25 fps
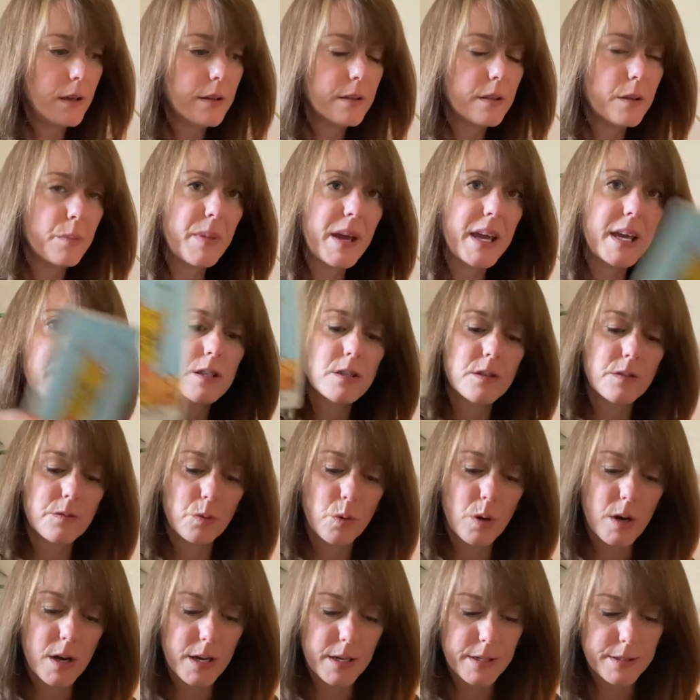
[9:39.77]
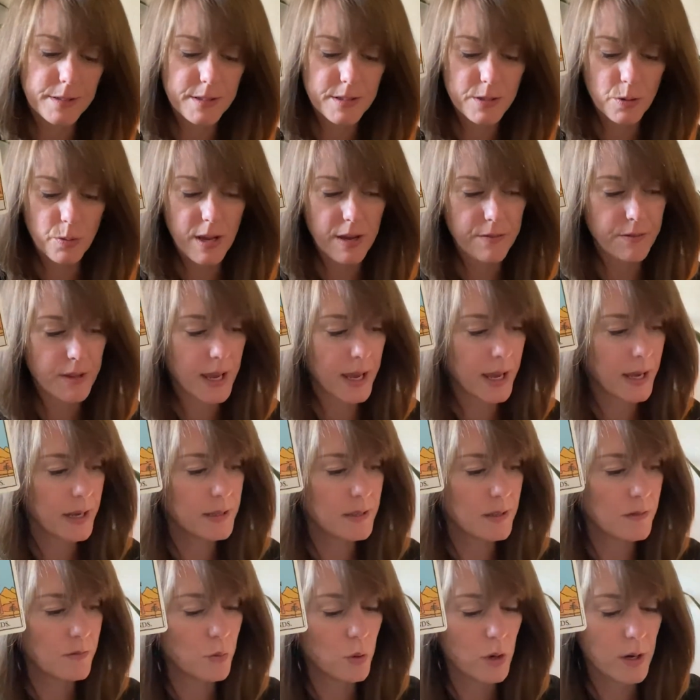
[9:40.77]
The Page of Wands. So we have the
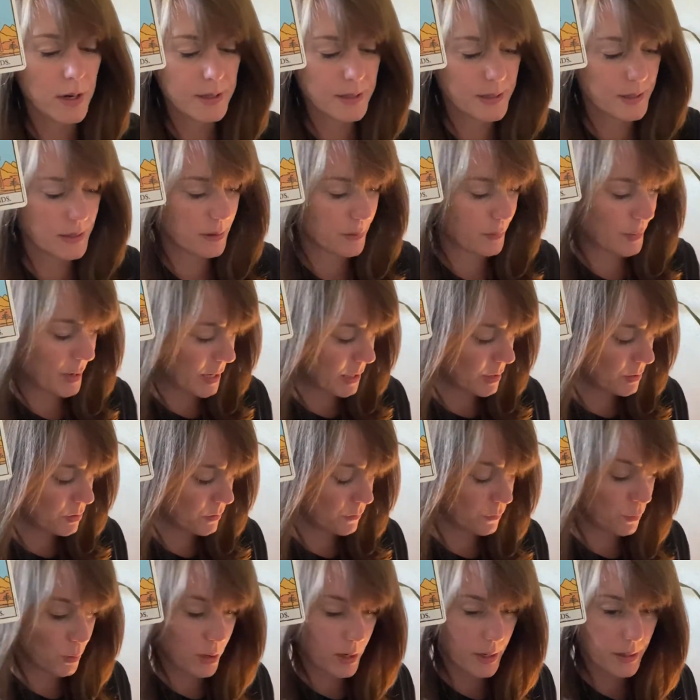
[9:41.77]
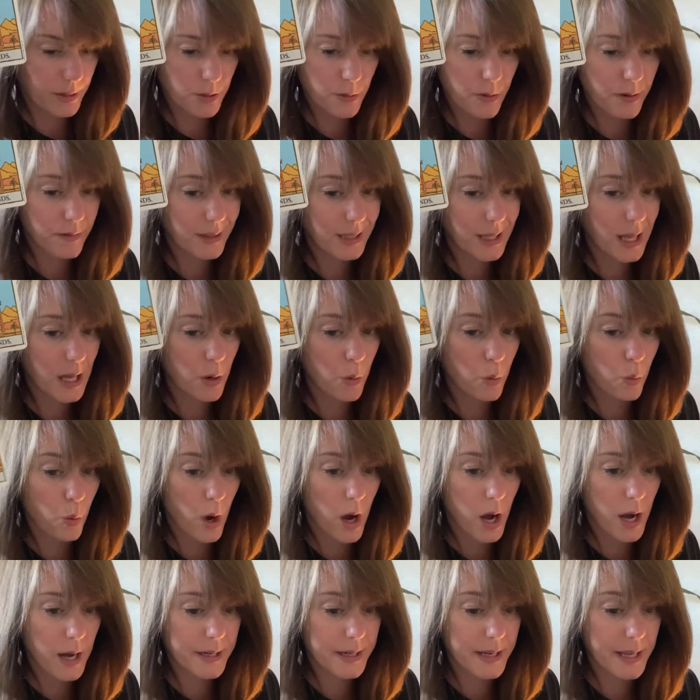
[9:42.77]
Ace of Wands and the Page of Wands. We have a lot of
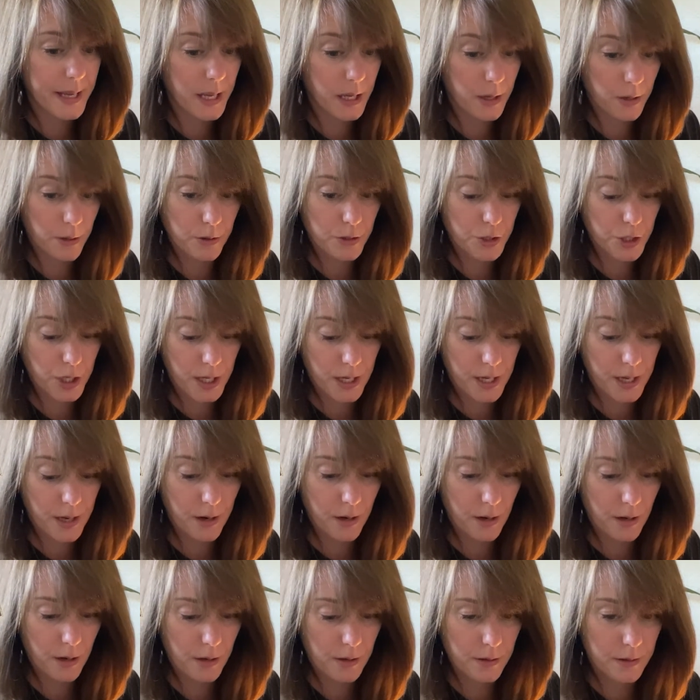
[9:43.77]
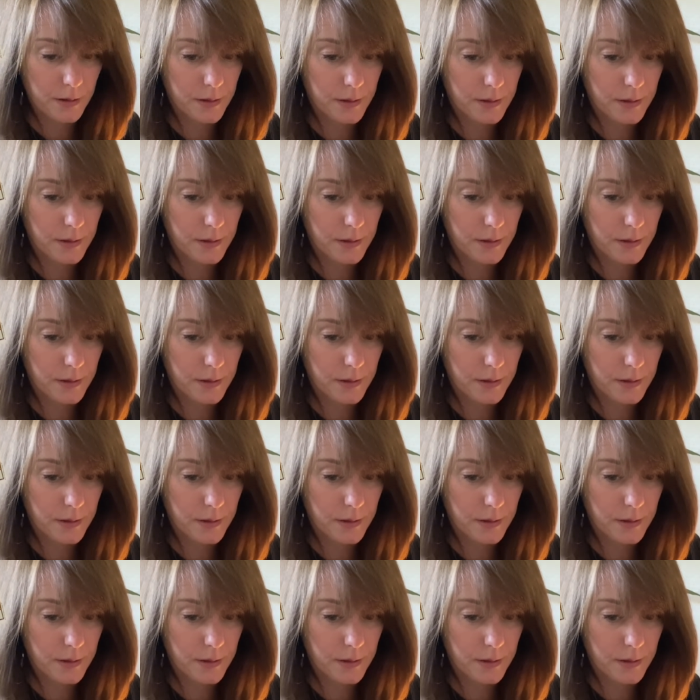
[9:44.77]
wand energy here.